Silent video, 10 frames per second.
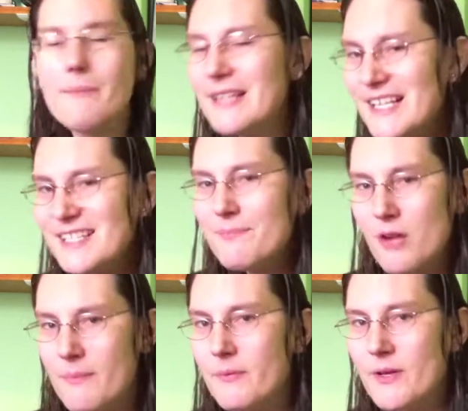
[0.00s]
But that's the
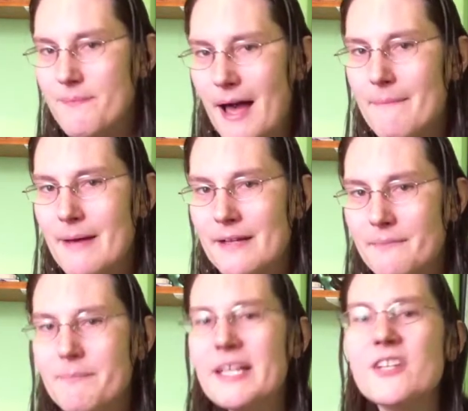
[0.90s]
problem with
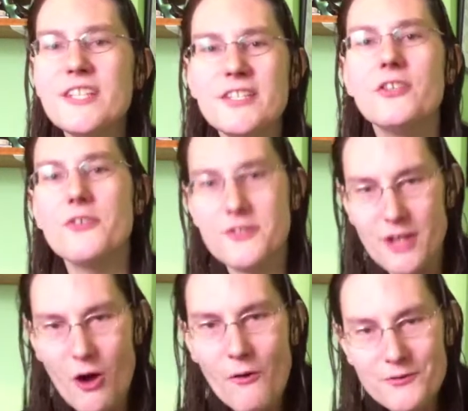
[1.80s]
Batman, because he
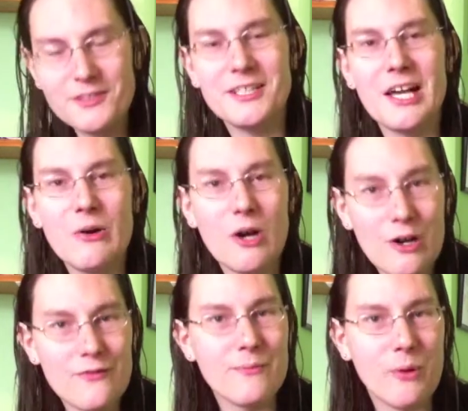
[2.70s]
does often go
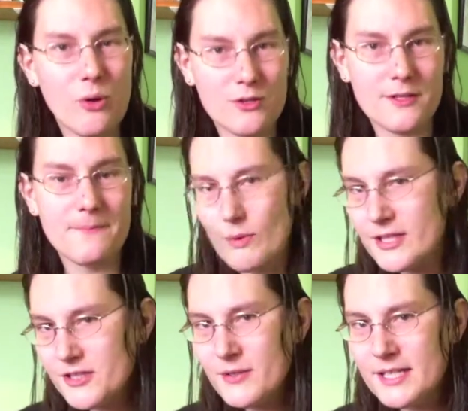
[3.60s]
overboard.
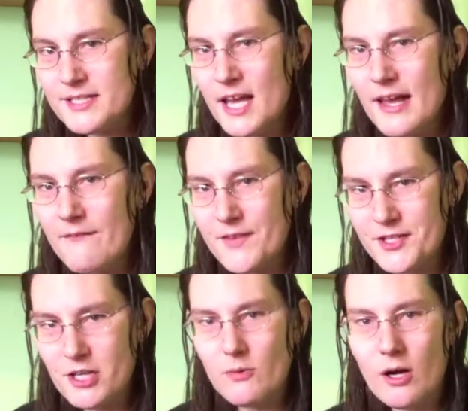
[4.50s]
We could do an entire
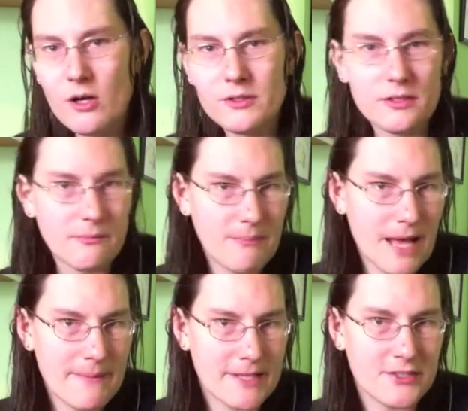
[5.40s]
video on
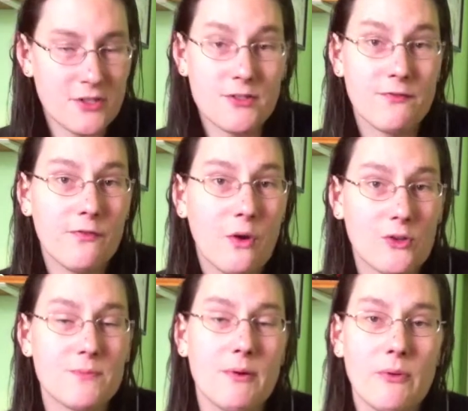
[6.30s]
Batman's use of
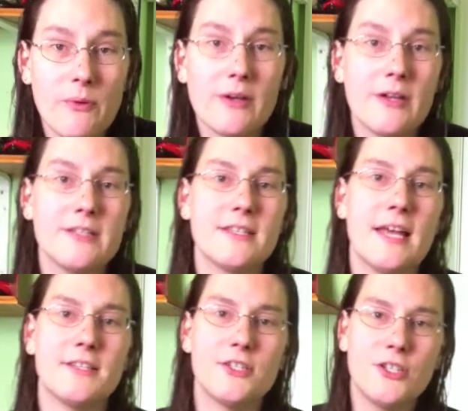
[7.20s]
force, but we won't go into
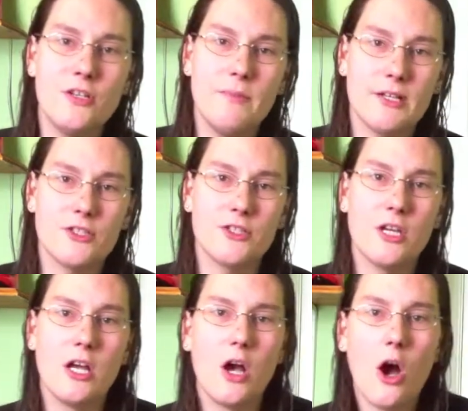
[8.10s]
that too much.